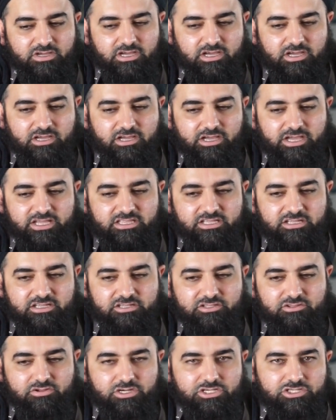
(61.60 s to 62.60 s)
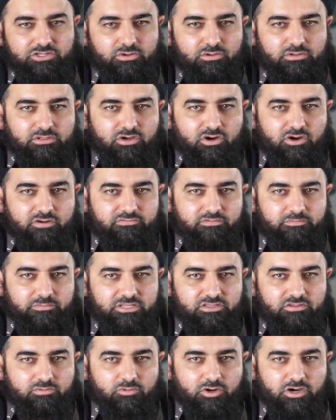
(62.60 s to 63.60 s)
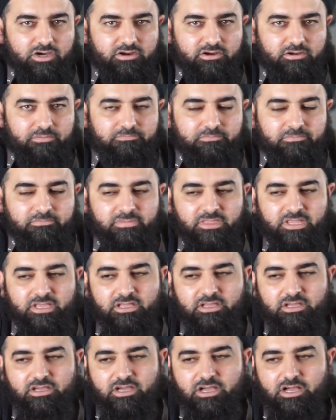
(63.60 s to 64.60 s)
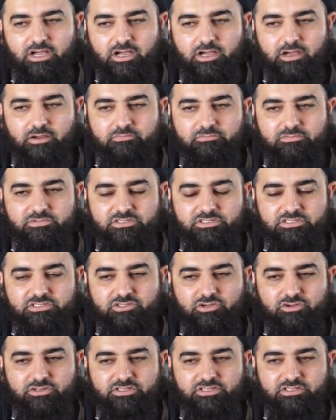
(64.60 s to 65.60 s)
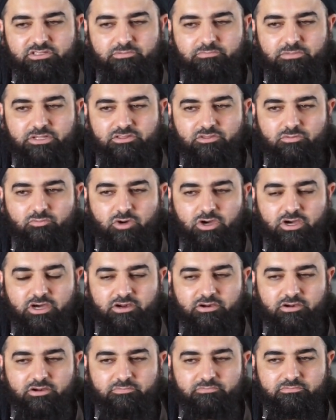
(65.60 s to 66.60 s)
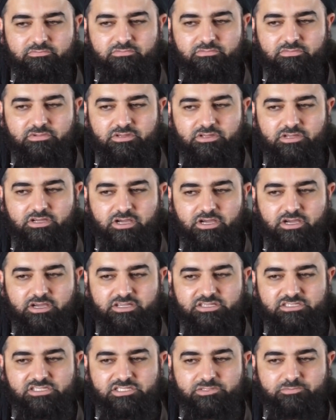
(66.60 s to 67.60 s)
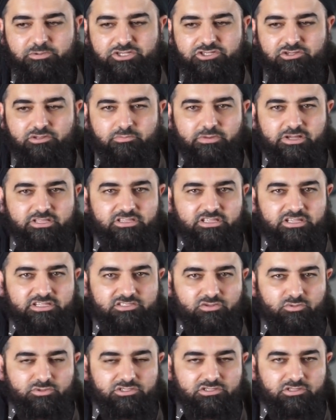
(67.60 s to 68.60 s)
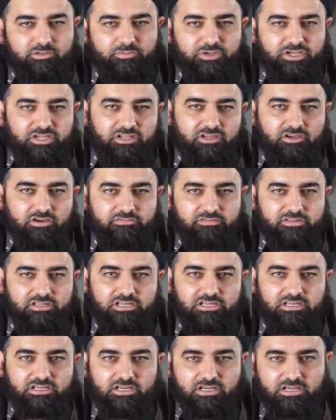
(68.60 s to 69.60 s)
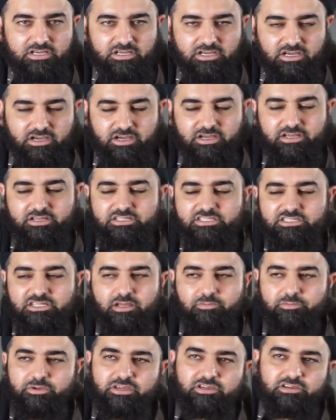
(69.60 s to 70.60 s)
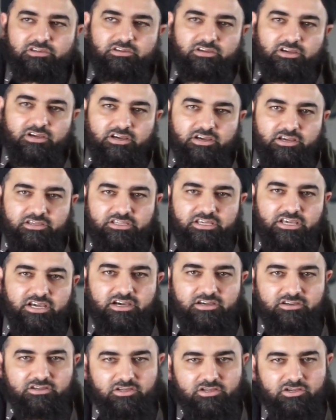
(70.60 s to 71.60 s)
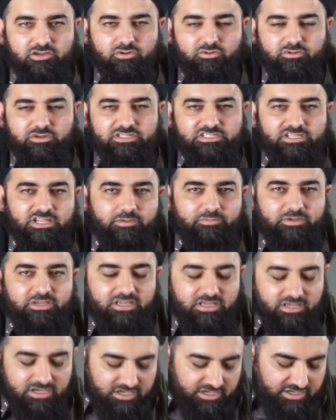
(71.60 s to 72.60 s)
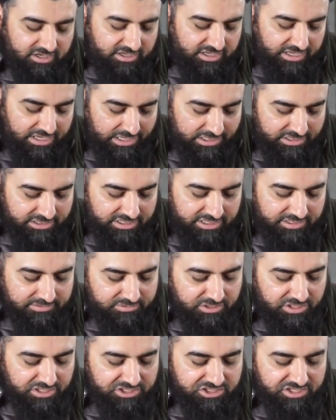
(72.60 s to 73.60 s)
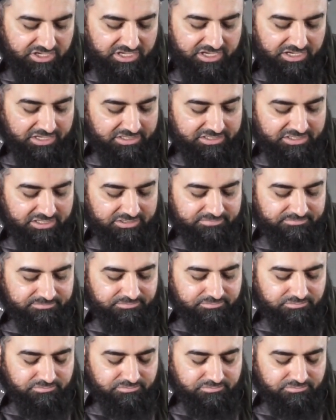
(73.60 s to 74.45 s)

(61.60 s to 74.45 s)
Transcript: uh, at the threshold of the month of Muharram. Um, so the month of Muharram uh, is a special month. It's also the beginning of the uh, Islamic uh, year or Islamic uh, calendar, the Hijri calendar.